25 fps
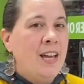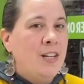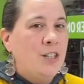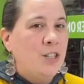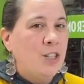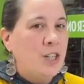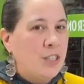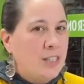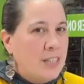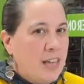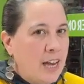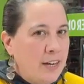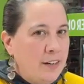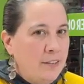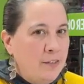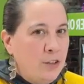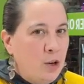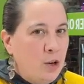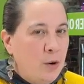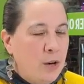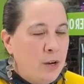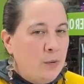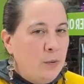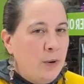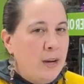just kind of a
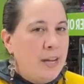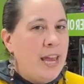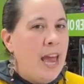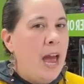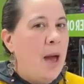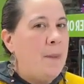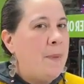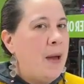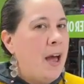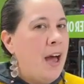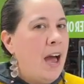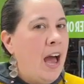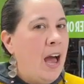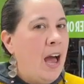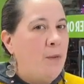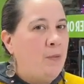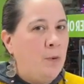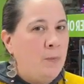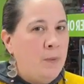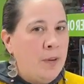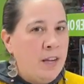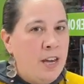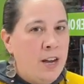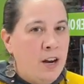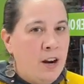quick recap. I will
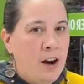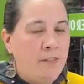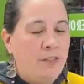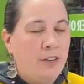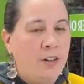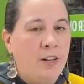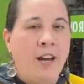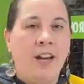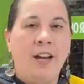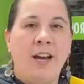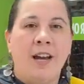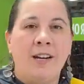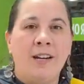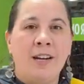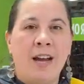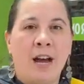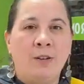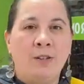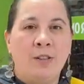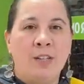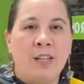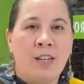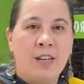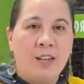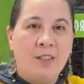be here every night
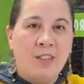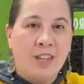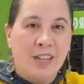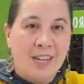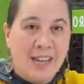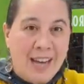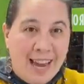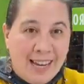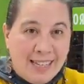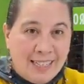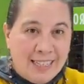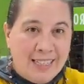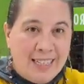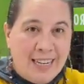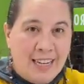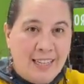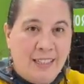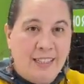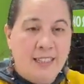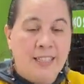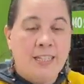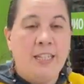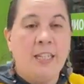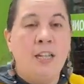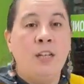announcing the next
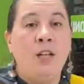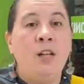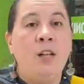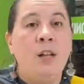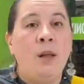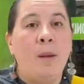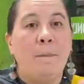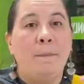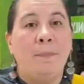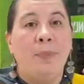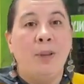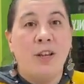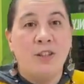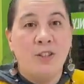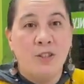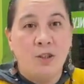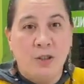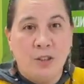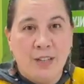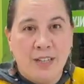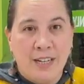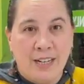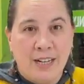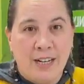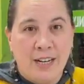daily deal, plus
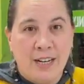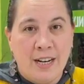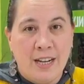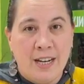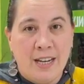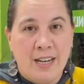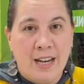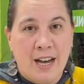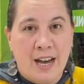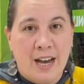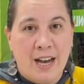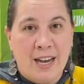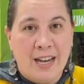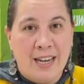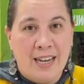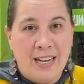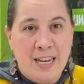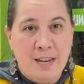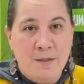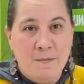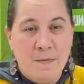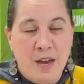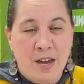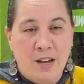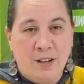you'll get an uh,
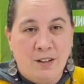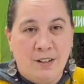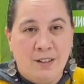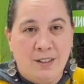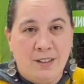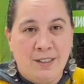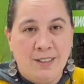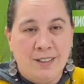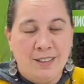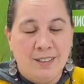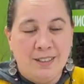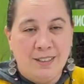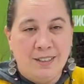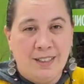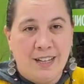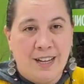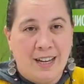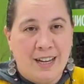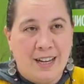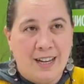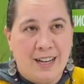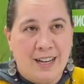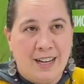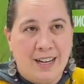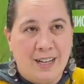email,
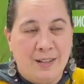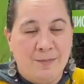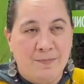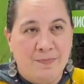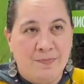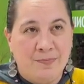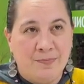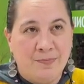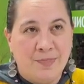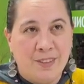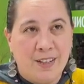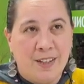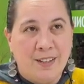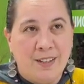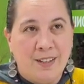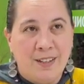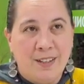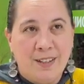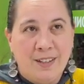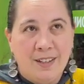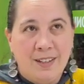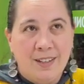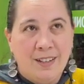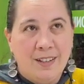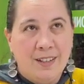um,
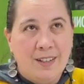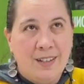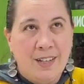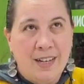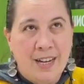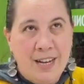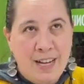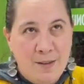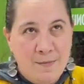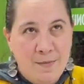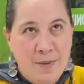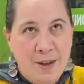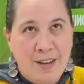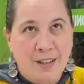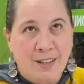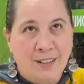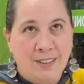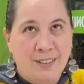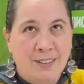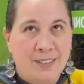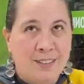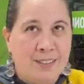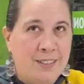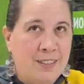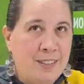an
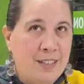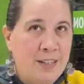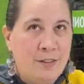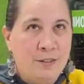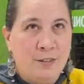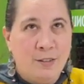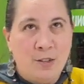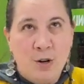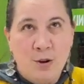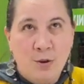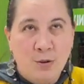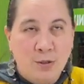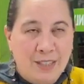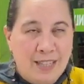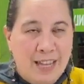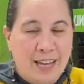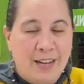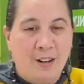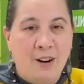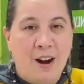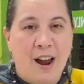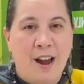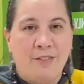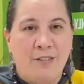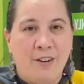emailed
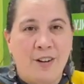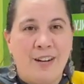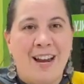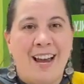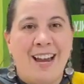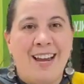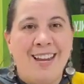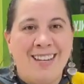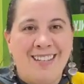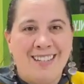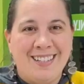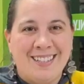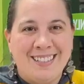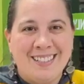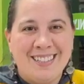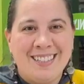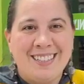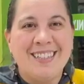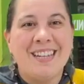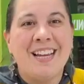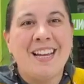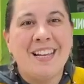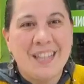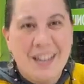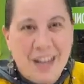newsletter every night
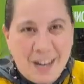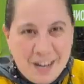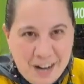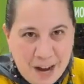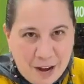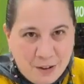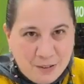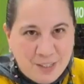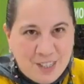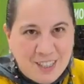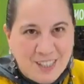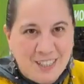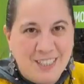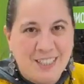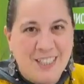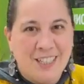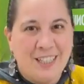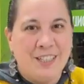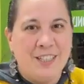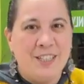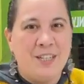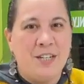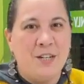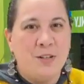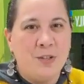announcing the
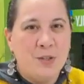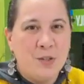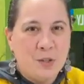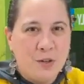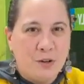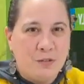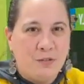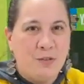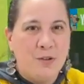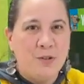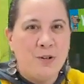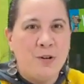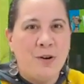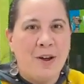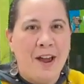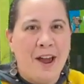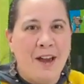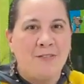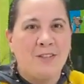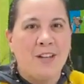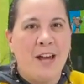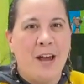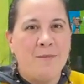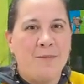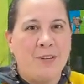daily deal. So if you don't
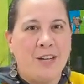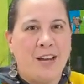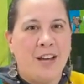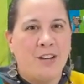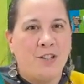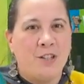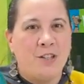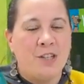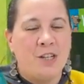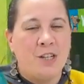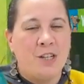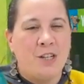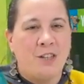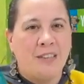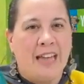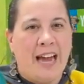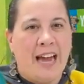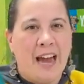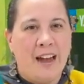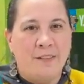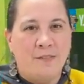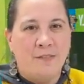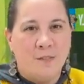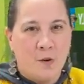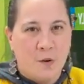have time to catch us here
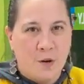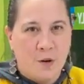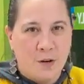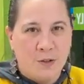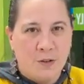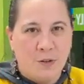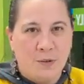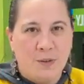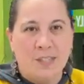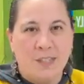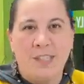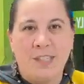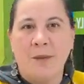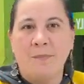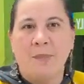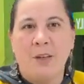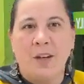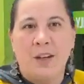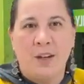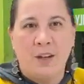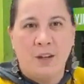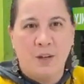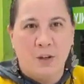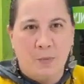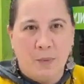live or you're doing
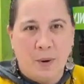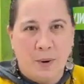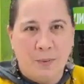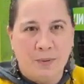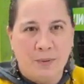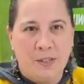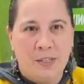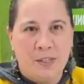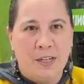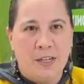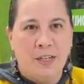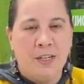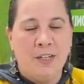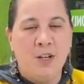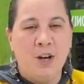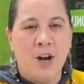something, you'll probably see it in